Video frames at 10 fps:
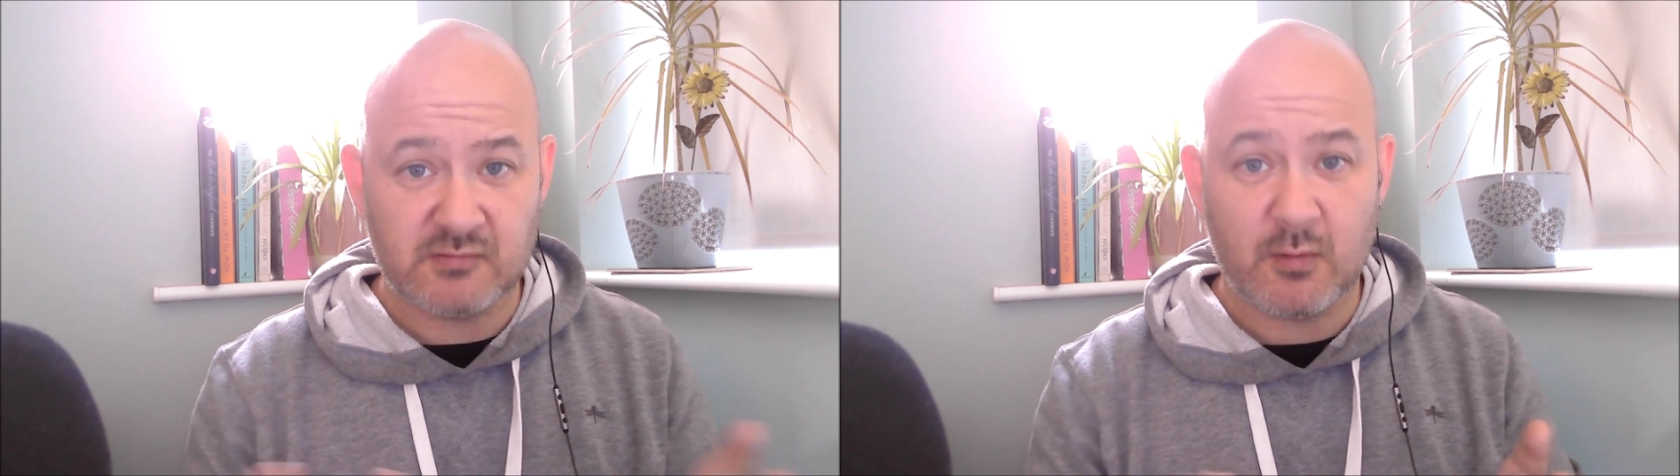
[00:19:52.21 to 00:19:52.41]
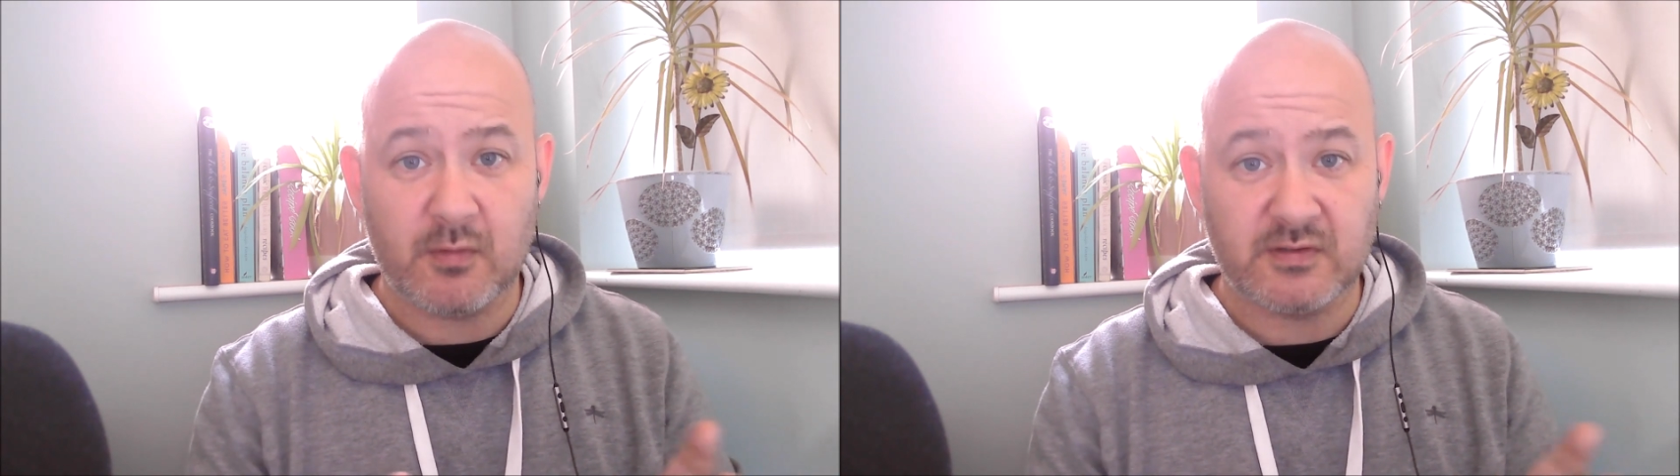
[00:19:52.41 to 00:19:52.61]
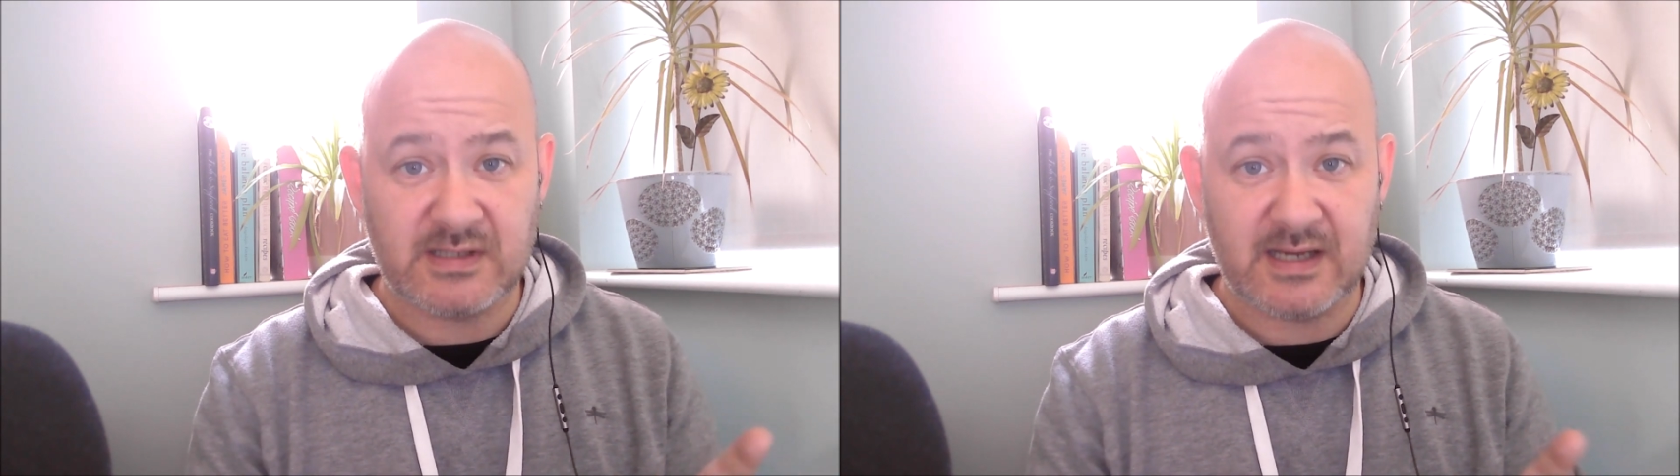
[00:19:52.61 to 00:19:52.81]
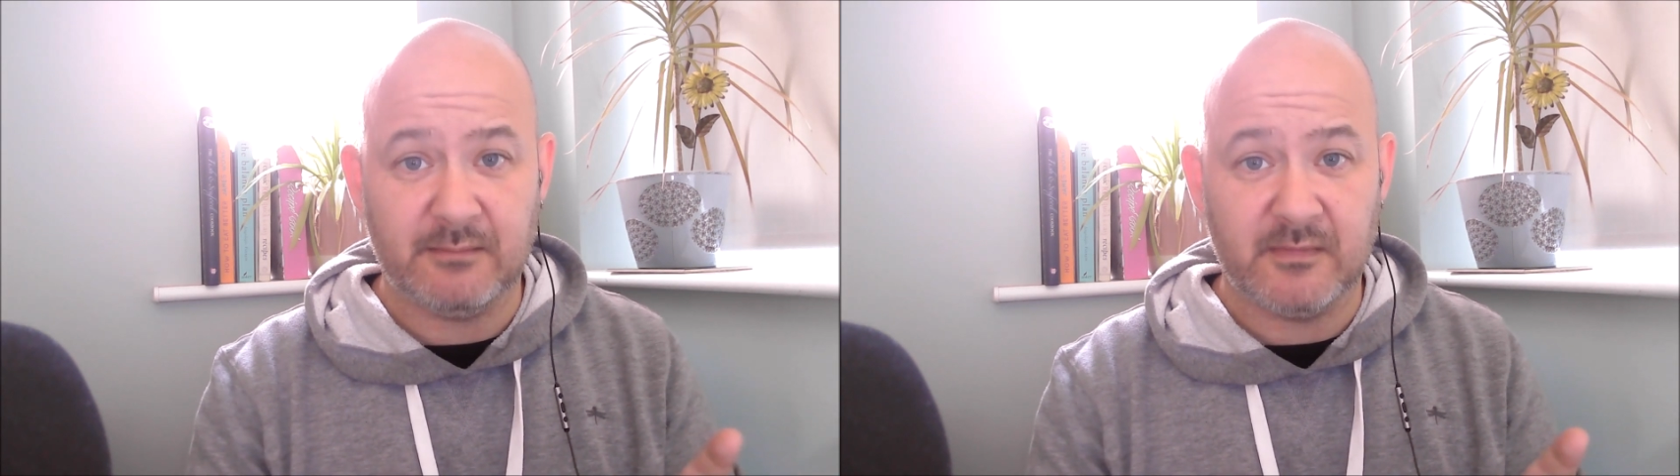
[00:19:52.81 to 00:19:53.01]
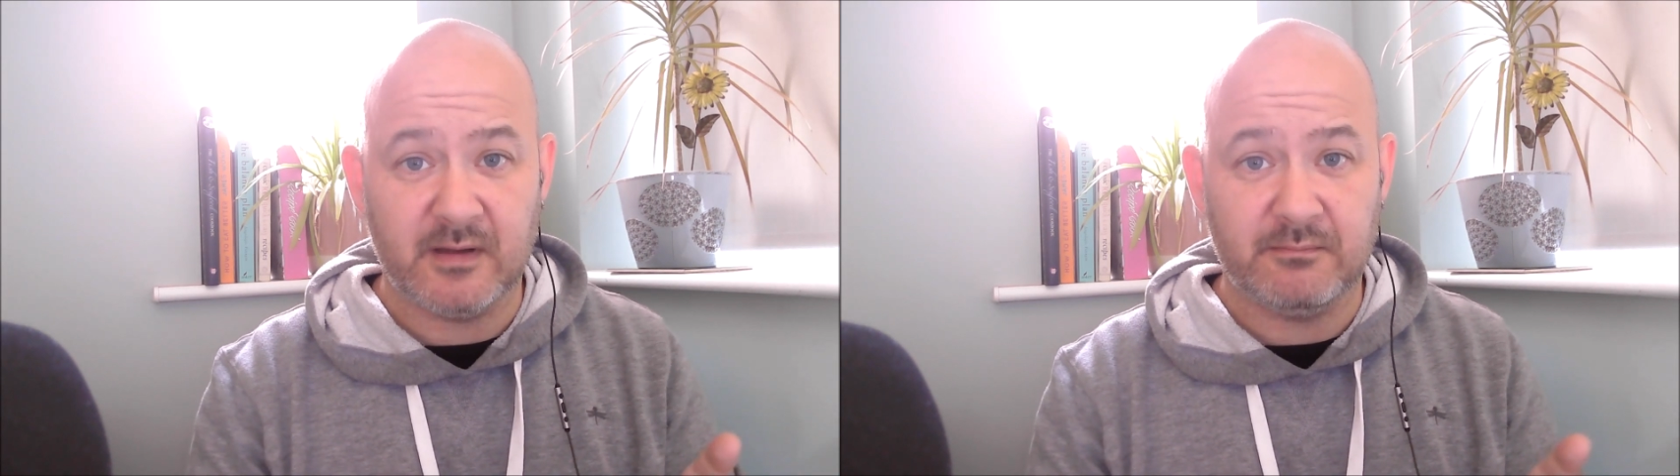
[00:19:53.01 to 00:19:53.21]
we want to keep
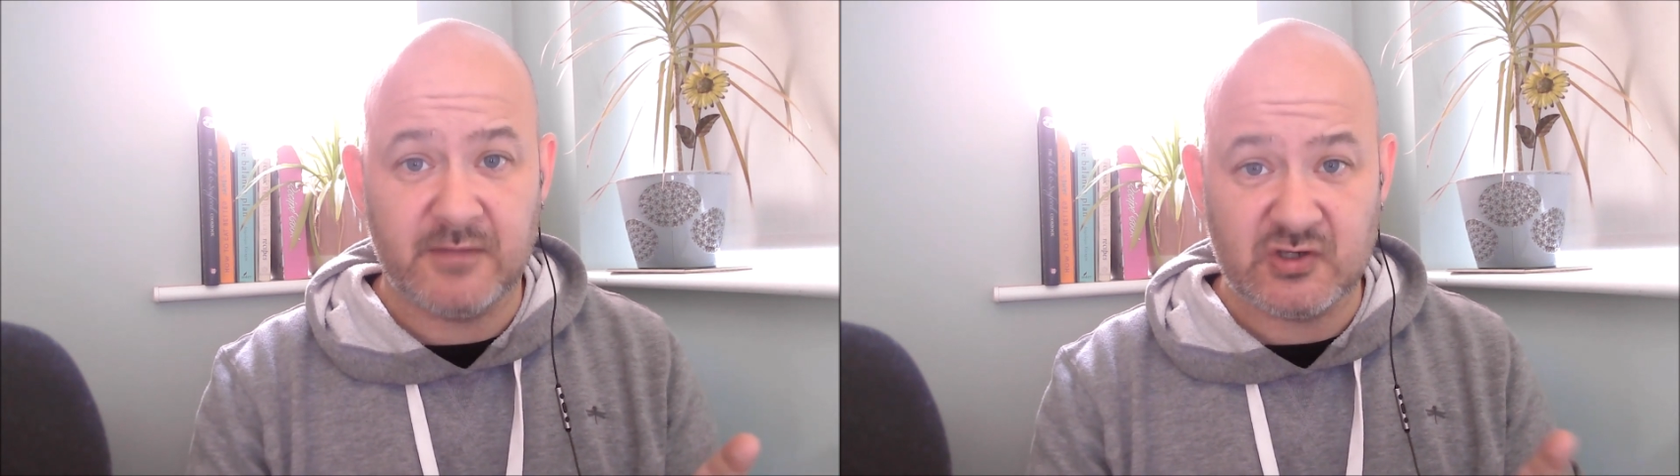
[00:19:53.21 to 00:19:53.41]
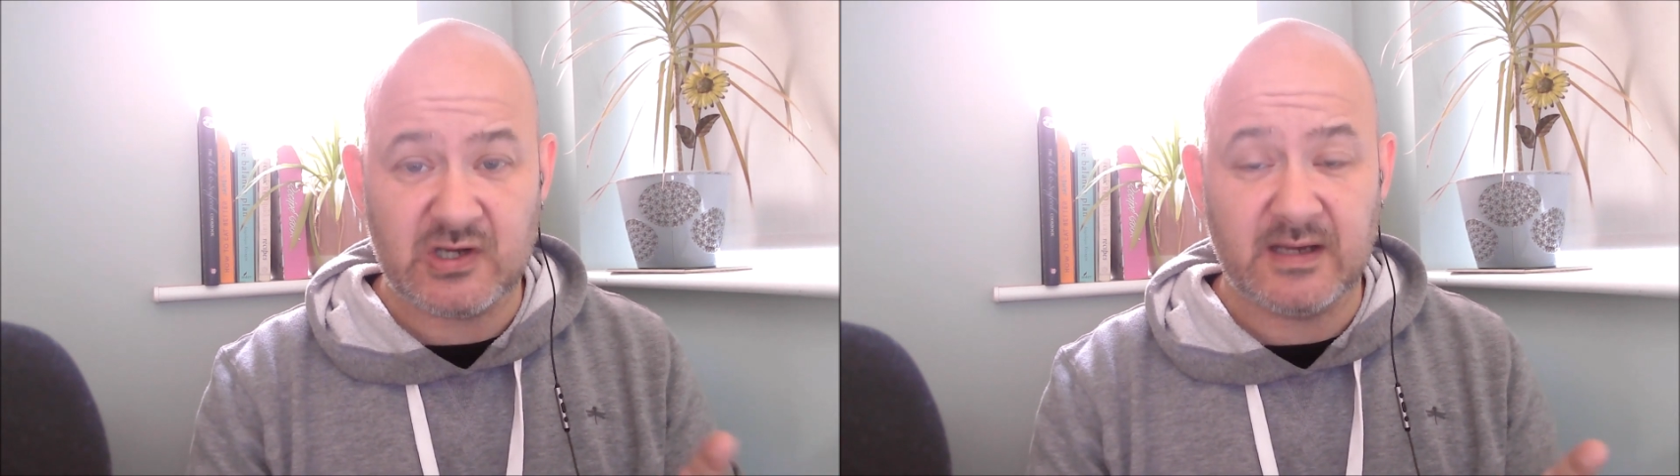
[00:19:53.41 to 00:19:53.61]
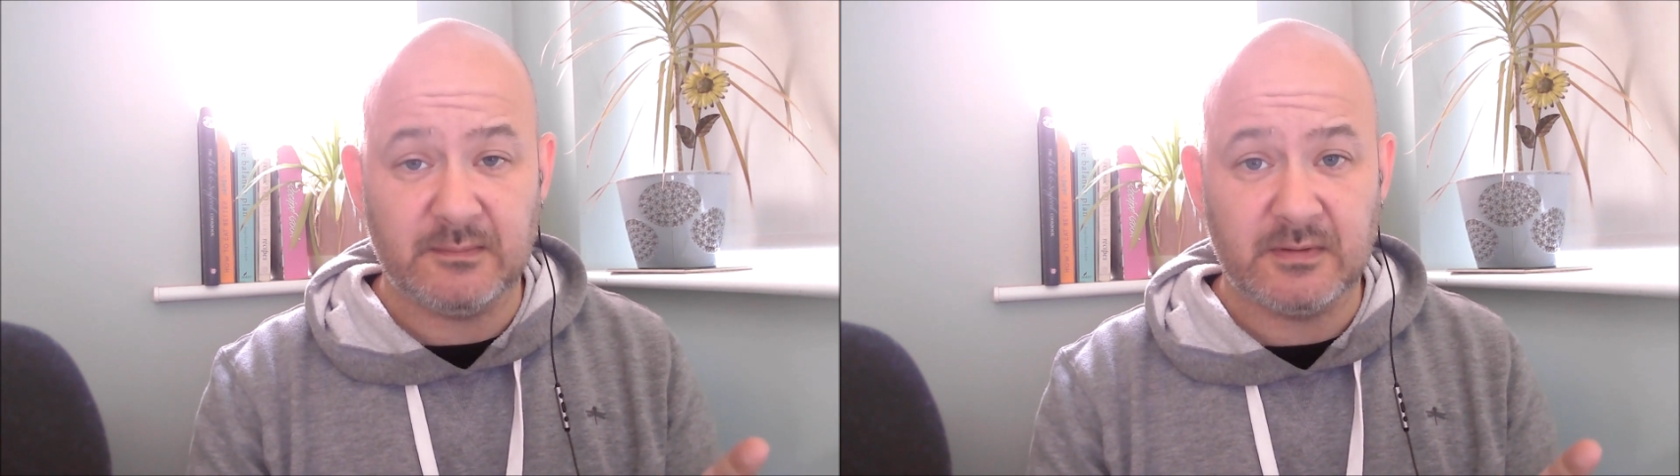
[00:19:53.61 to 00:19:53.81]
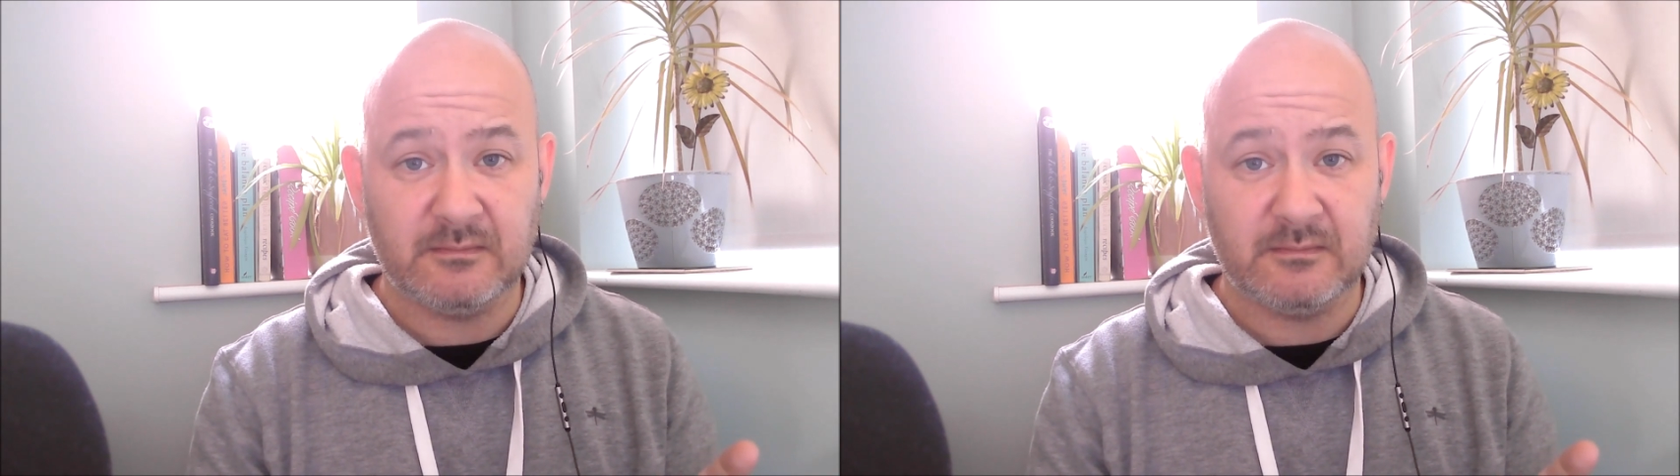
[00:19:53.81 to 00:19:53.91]
the shape.